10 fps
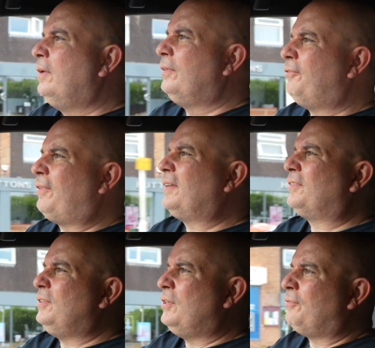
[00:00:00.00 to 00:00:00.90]
The fact
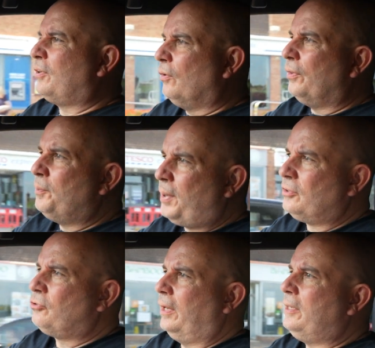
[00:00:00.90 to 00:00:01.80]
that you've got the
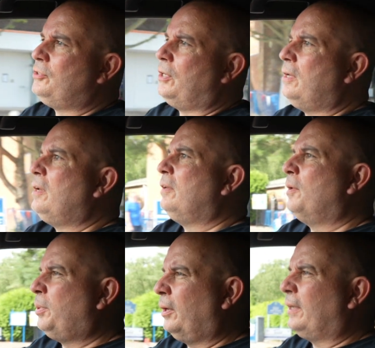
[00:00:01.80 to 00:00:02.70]
petrol engine,
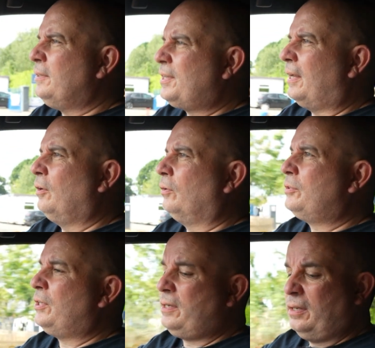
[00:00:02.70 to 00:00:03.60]
the plug-in
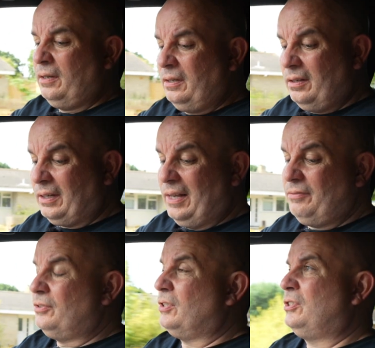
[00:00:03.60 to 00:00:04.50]
technology, you can
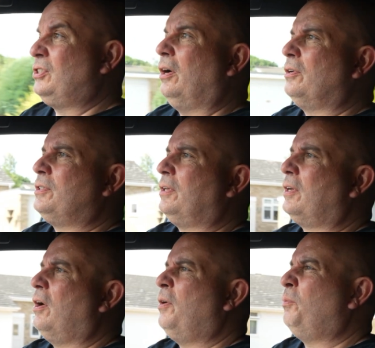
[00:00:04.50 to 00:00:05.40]
even just charge the
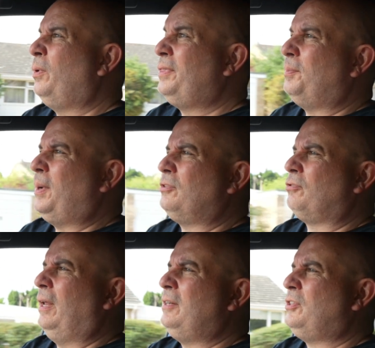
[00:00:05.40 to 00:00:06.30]
car with the
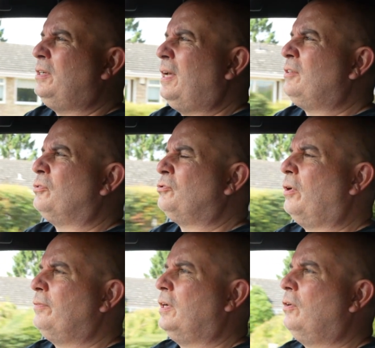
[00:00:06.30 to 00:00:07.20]
petrol engine as you're
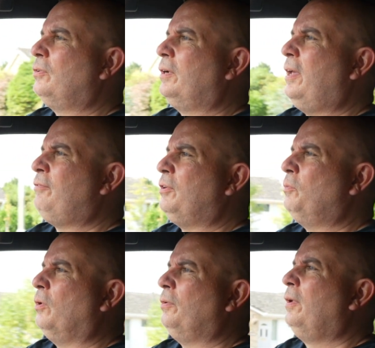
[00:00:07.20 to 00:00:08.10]
driving along if you
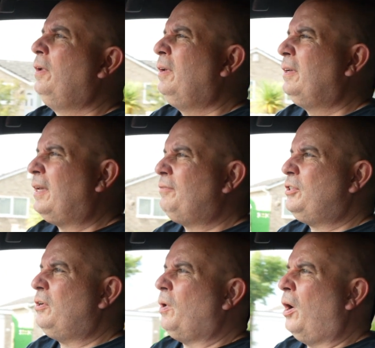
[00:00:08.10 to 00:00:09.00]
want, gives
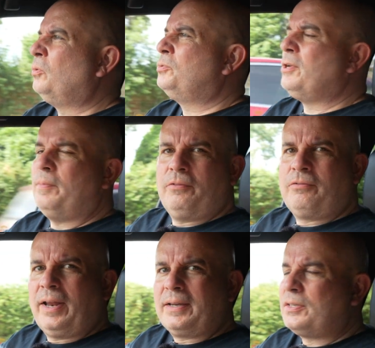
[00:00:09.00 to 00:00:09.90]
you ultimate
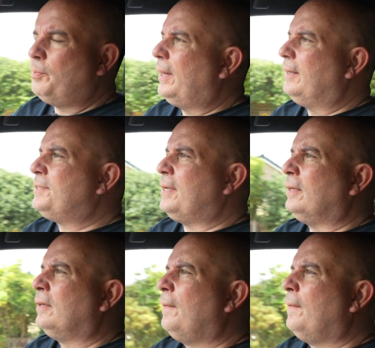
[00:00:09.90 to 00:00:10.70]
flexibility.